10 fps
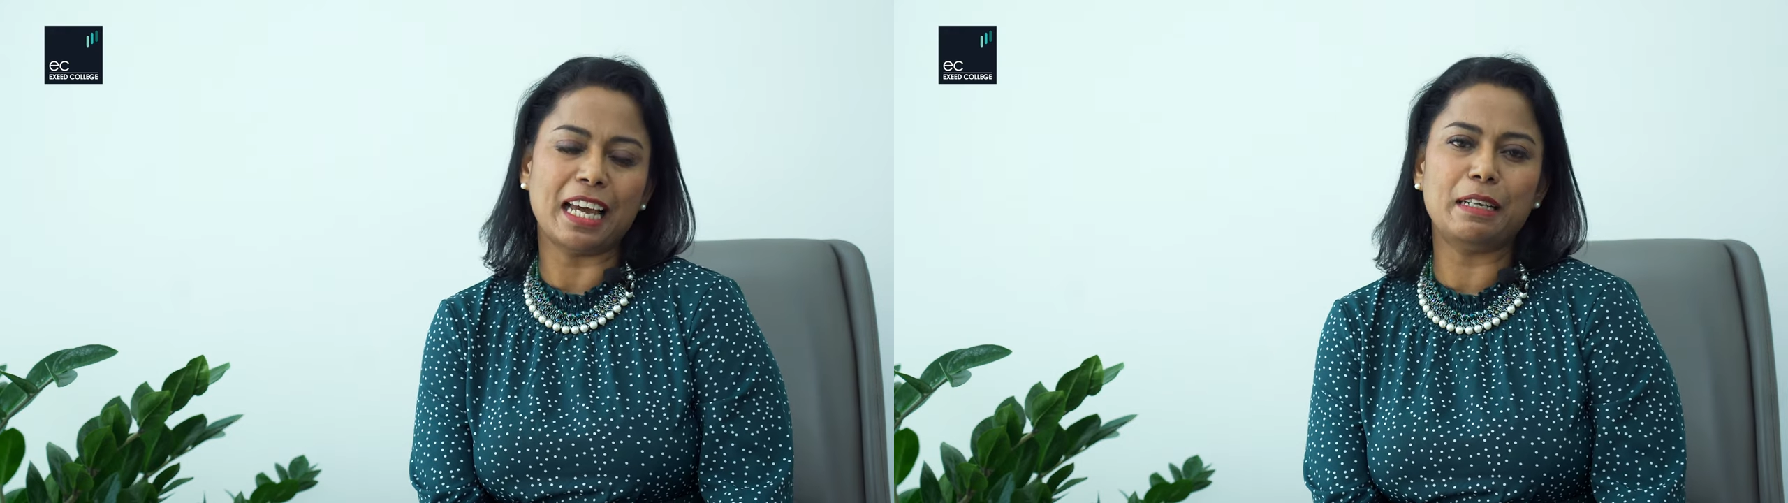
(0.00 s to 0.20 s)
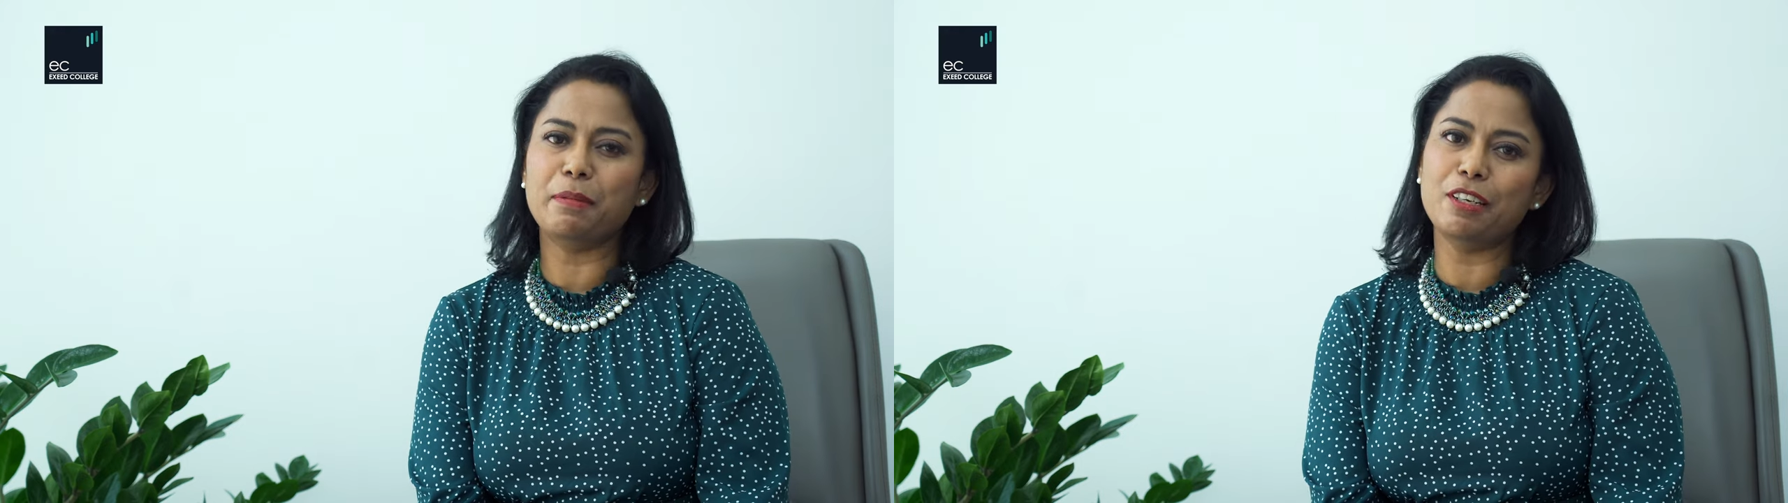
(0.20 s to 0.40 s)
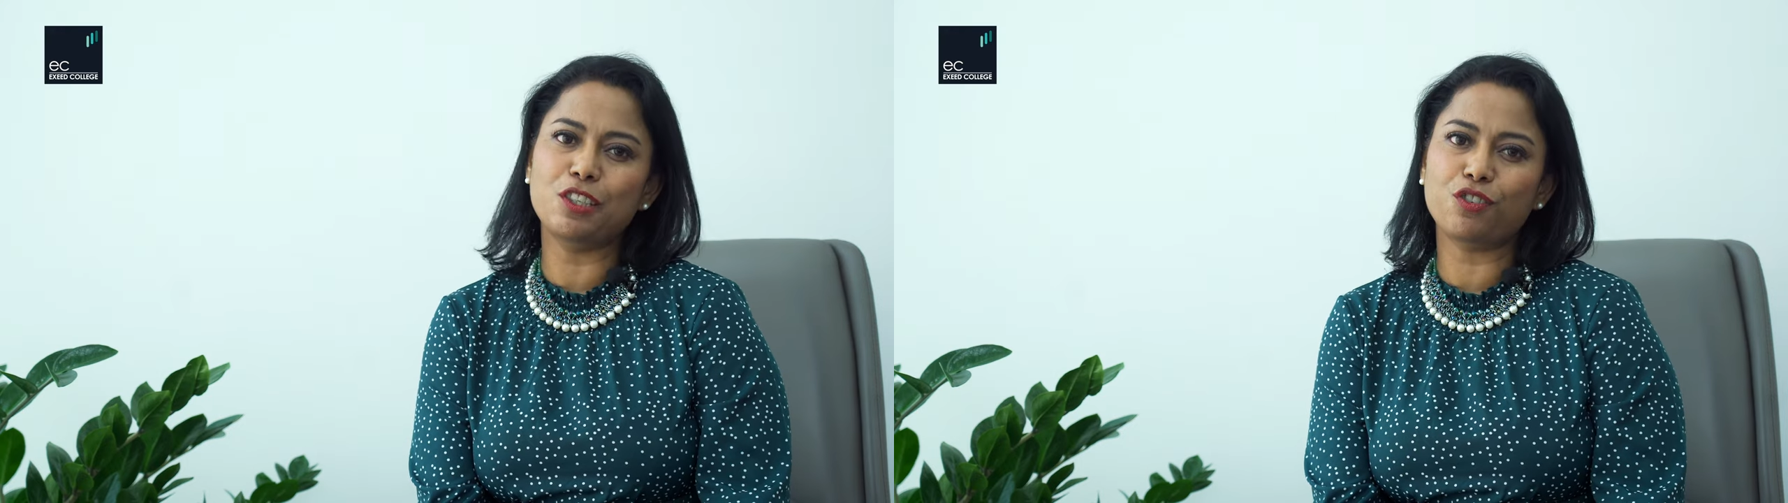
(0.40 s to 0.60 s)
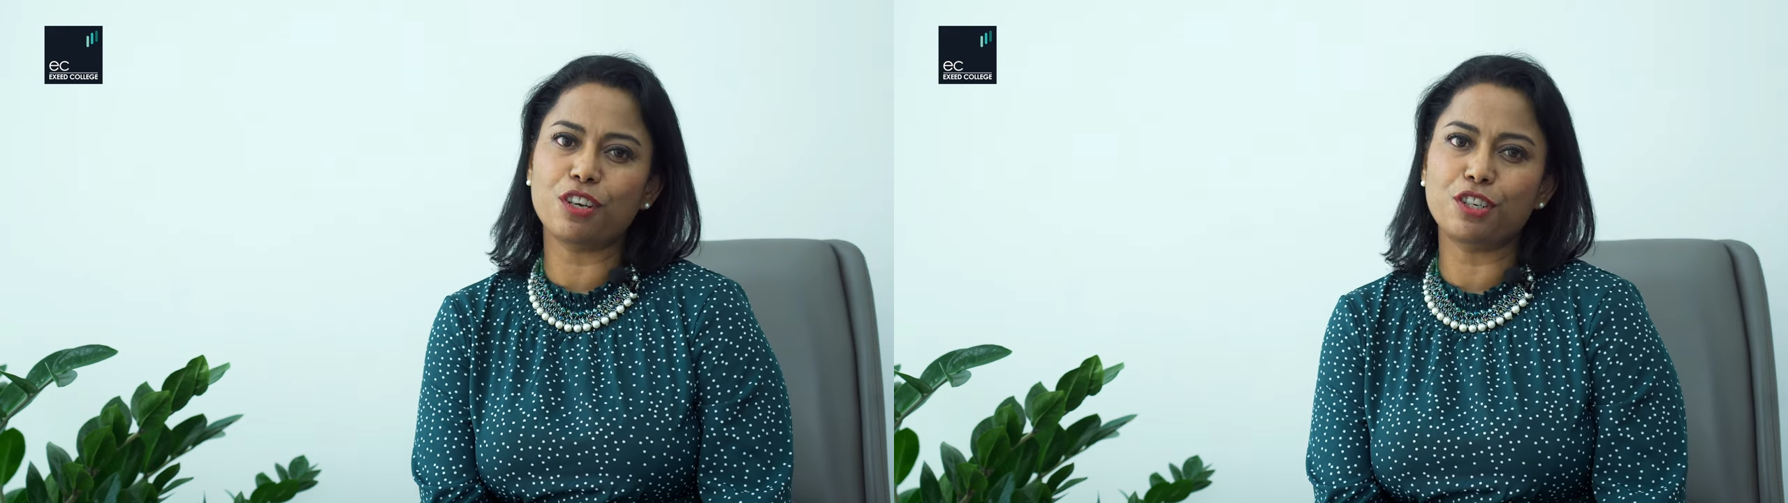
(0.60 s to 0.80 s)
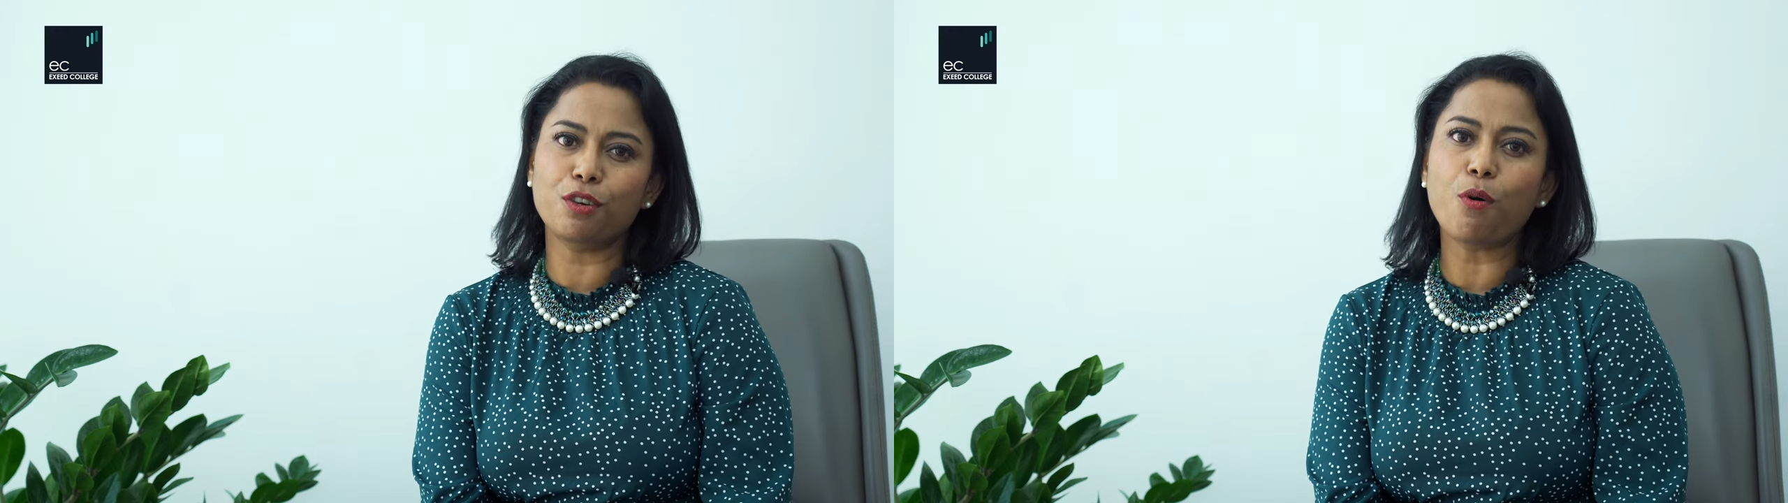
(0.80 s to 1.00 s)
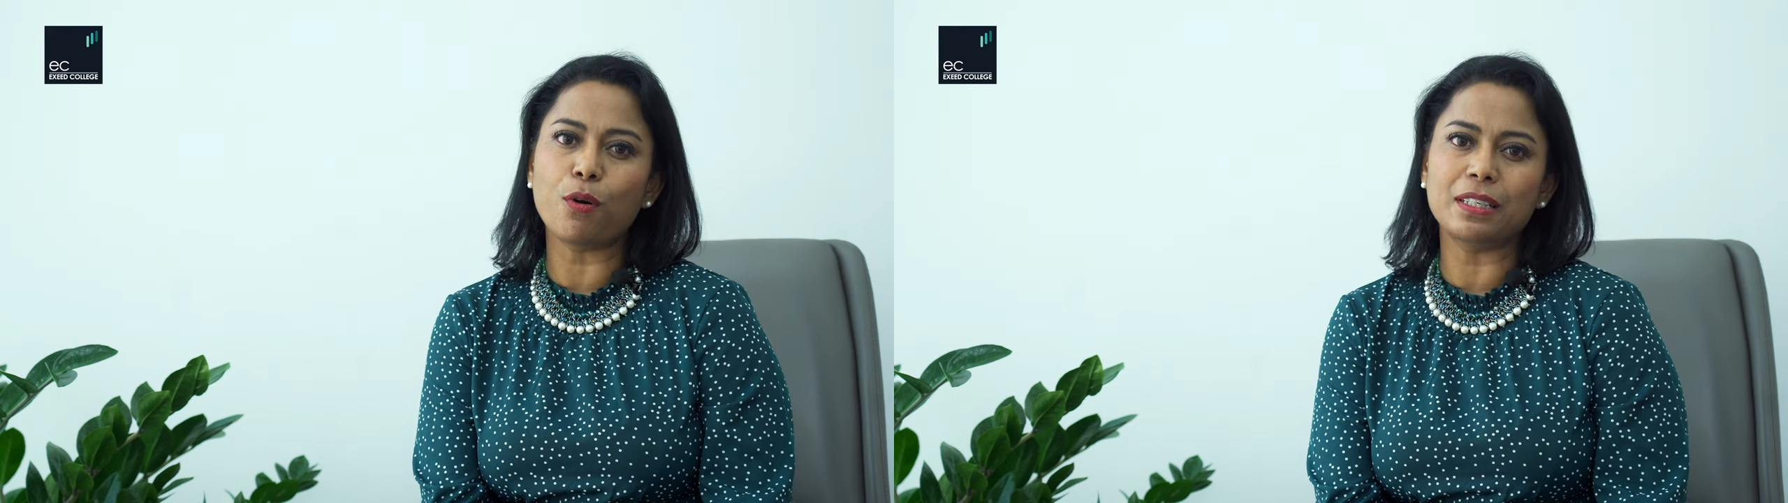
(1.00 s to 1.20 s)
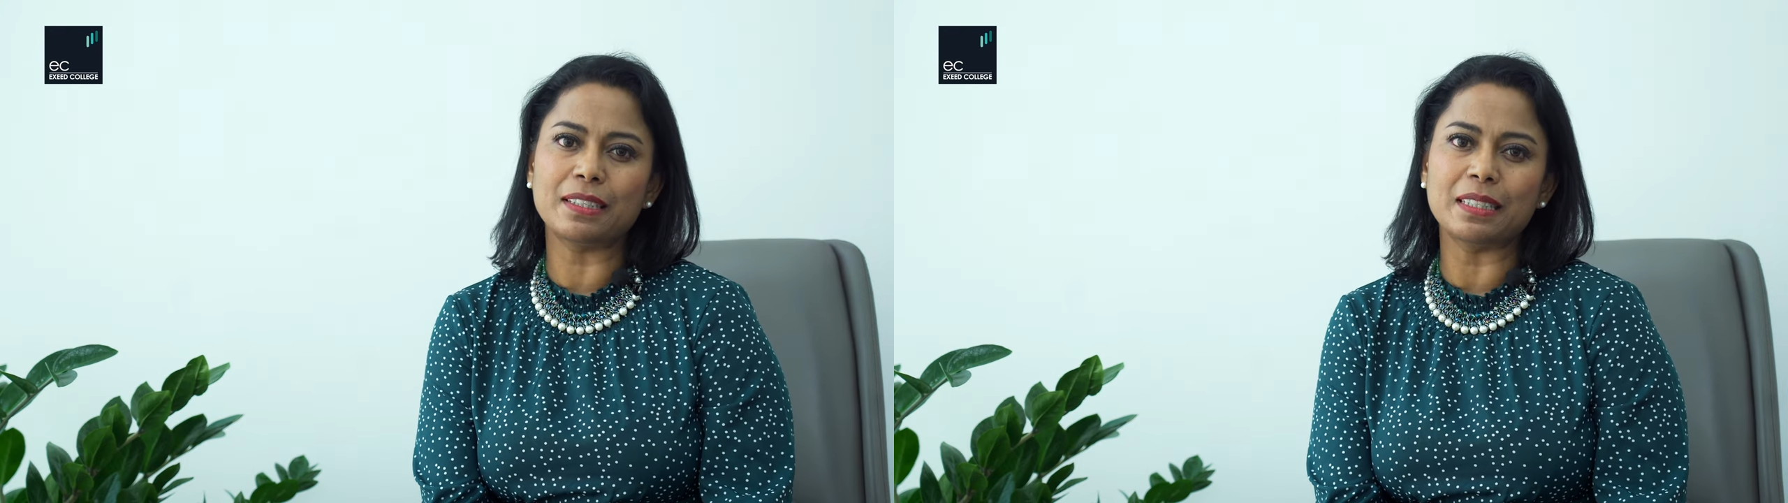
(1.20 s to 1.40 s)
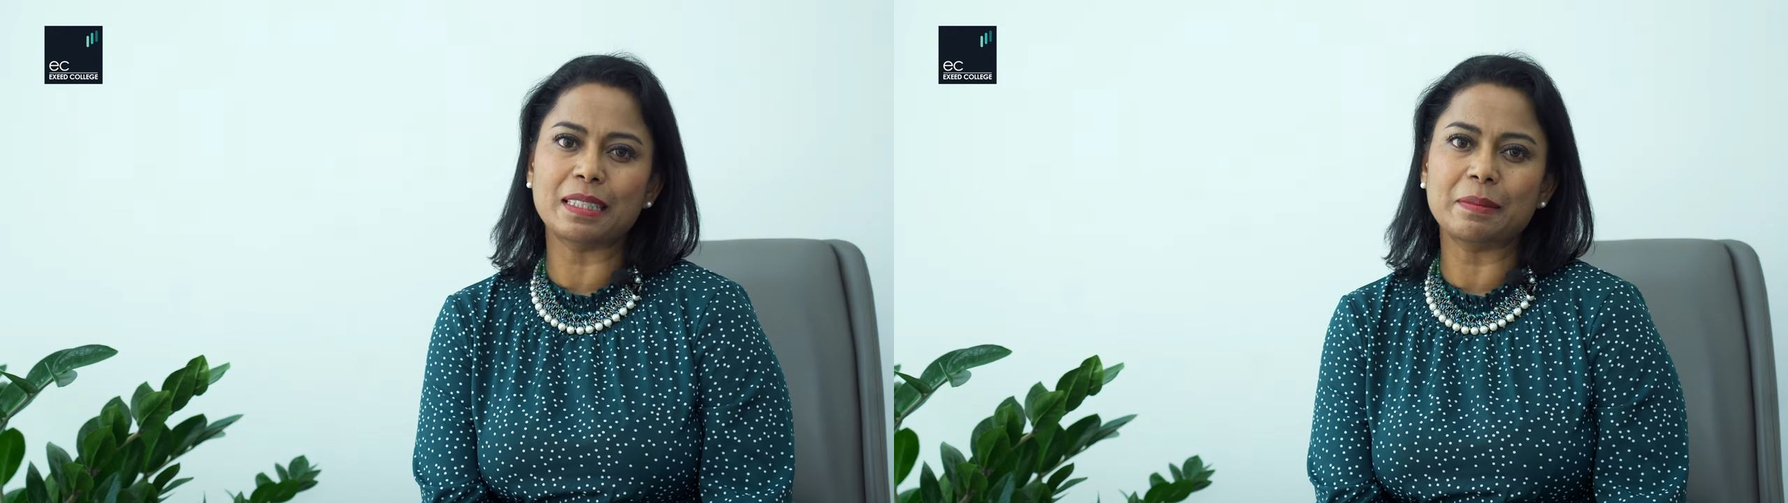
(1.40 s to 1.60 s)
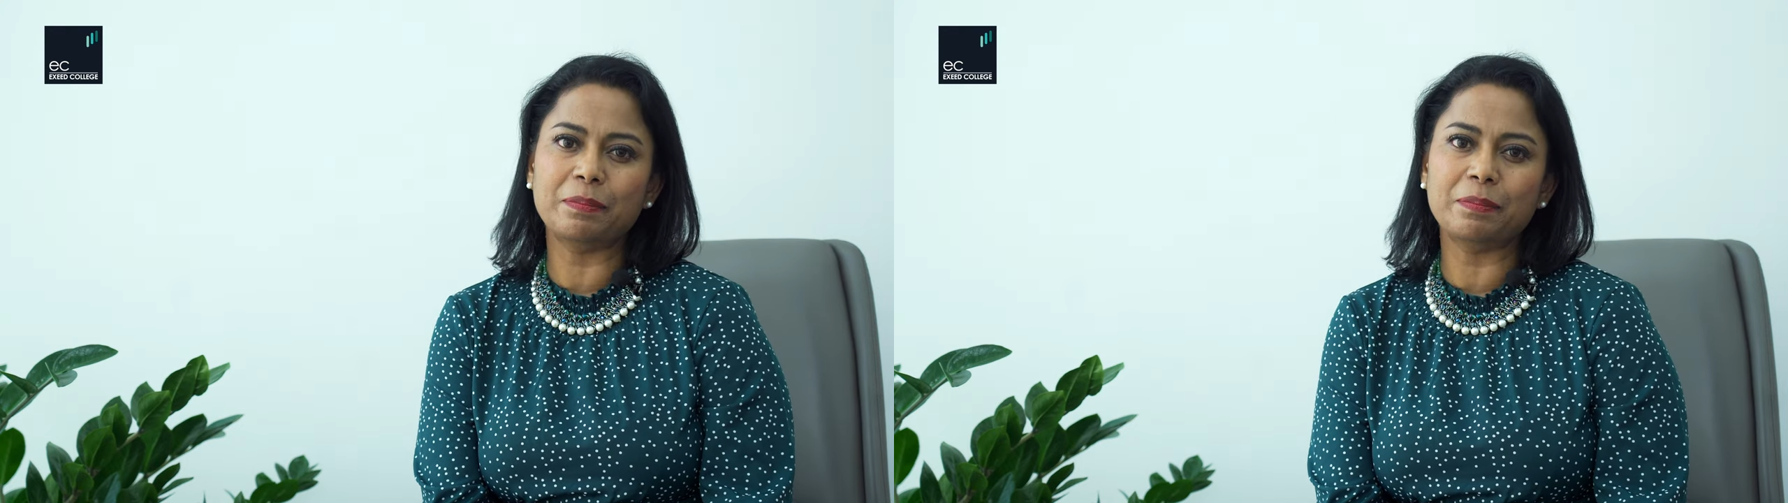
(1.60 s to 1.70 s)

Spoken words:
Administration courses.